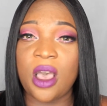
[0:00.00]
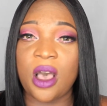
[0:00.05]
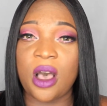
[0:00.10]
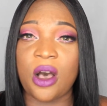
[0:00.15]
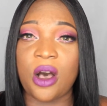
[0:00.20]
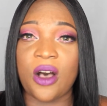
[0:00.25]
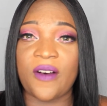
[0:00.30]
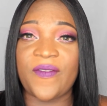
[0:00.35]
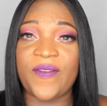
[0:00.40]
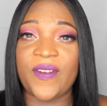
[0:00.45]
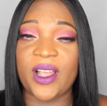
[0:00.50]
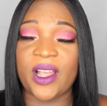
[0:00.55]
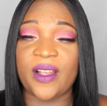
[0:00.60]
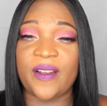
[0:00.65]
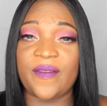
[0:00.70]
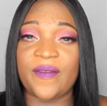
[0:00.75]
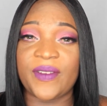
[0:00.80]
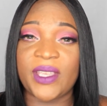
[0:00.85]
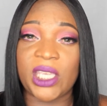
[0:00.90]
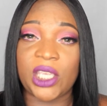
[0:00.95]
off
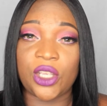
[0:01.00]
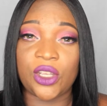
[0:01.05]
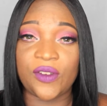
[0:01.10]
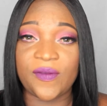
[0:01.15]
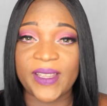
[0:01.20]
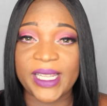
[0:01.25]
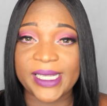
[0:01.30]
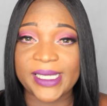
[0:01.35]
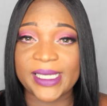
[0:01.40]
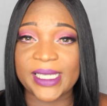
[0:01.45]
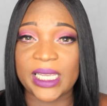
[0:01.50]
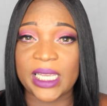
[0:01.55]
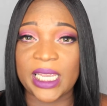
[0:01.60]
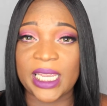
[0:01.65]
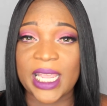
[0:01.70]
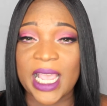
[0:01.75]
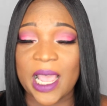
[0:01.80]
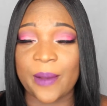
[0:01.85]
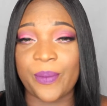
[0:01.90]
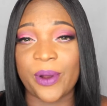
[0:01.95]
of
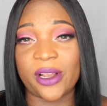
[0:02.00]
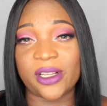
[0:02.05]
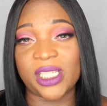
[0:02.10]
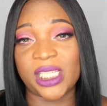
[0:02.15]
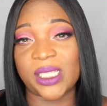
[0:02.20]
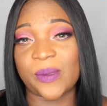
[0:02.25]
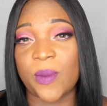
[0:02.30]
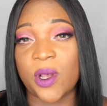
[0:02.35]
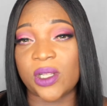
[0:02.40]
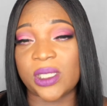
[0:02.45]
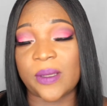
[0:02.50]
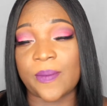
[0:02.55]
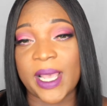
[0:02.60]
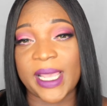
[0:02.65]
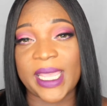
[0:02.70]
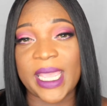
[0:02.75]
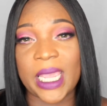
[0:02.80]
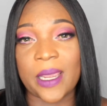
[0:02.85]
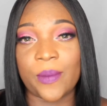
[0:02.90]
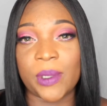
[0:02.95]
QVC. I purchased most of
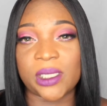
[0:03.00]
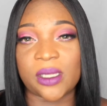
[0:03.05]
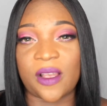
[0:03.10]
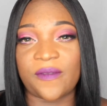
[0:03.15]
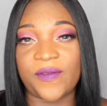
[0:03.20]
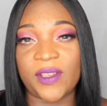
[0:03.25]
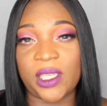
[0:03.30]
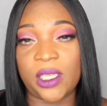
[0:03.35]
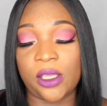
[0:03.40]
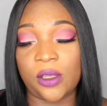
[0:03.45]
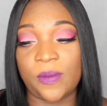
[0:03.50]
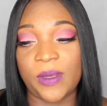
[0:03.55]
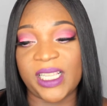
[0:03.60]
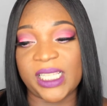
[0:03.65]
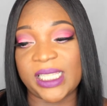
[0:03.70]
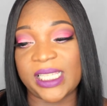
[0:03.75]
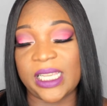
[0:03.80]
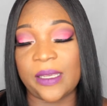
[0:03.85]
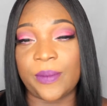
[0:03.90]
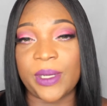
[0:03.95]
my cameras off of
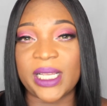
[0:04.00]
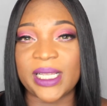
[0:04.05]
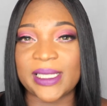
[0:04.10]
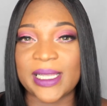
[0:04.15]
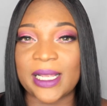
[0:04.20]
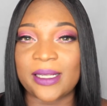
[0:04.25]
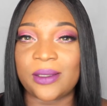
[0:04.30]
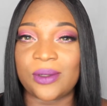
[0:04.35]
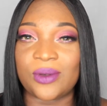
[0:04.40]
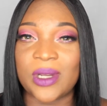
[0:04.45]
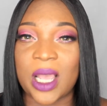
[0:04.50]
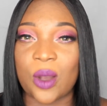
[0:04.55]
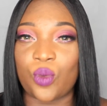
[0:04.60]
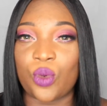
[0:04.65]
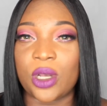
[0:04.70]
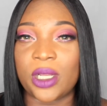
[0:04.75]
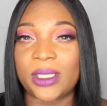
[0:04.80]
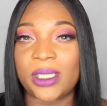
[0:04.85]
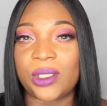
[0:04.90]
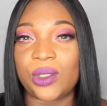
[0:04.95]
QVC because I do not
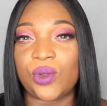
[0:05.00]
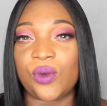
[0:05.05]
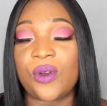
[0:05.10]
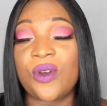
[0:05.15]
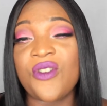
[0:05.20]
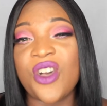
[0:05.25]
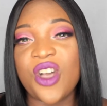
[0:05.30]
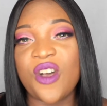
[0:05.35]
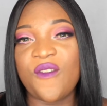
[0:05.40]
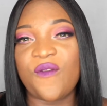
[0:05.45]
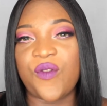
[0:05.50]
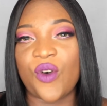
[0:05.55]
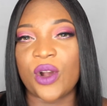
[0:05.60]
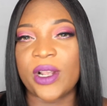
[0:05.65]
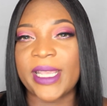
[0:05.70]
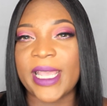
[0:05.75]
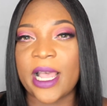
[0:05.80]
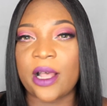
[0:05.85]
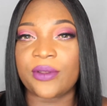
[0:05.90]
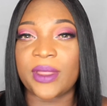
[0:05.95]
want to
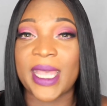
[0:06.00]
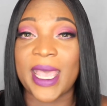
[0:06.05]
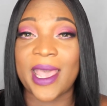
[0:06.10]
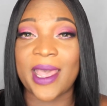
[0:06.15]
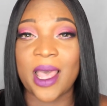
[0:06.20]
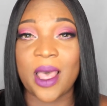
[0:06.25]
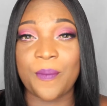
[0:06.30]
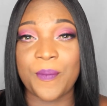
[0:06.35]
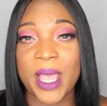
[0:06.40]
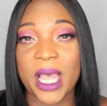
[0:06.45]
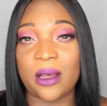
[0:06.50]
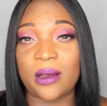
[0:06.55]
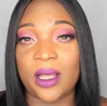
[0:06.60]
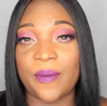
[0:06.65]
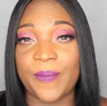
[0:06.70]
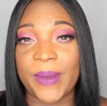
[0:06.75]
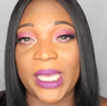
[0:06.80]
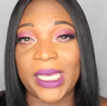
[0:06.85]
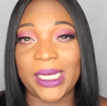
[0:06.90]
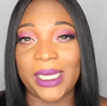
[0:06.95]
fork out that amount
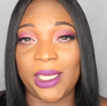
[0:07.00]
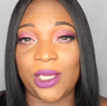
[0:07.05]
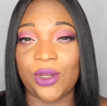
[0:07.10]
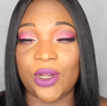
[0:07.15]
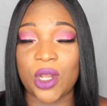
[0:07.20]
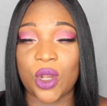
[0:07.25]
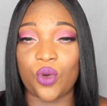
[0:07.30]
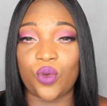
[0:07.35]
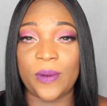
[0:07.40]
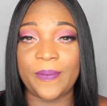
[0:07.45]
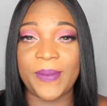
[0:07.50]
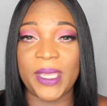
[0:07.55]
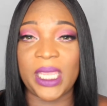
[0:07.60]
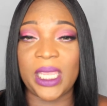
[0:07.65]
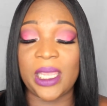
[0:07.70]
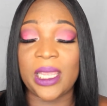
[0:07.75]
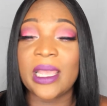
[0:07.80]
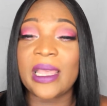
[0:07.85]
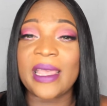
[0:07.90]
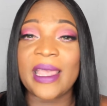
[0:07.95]
of money, you know, with
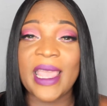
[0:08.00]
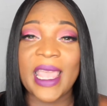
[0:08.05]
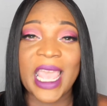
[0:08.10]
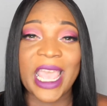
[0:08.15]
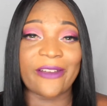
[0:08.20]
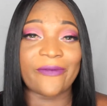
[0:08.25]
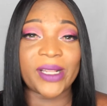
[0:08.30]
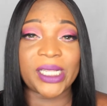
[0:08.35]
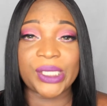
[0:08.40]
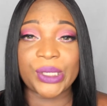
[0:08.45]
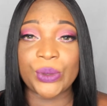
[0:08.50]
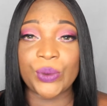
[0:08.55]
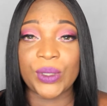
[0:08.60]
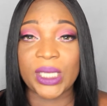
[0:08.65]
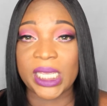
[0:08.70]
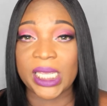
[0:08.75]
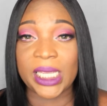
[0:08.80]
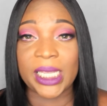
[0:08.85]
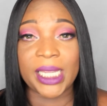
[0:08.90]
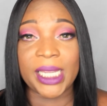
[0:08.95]
me having 2
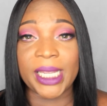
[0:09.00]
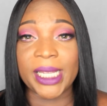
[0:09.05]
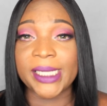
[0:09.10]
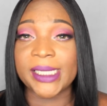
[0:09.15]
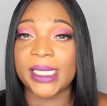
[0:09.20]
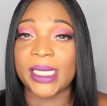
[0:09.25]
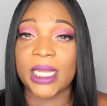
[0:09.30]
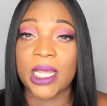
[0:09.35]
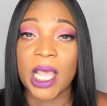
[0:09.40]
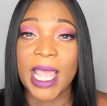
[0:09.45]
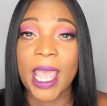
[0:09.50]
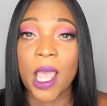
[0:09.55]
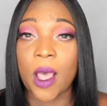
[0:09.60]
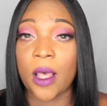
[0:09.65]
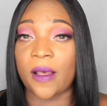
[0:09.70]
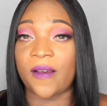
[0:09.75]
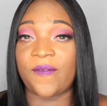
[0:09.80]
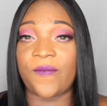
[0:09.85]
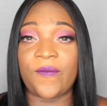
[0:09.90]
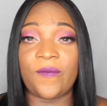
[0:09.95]
kids and
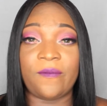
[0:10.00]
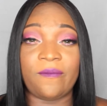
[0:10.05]
a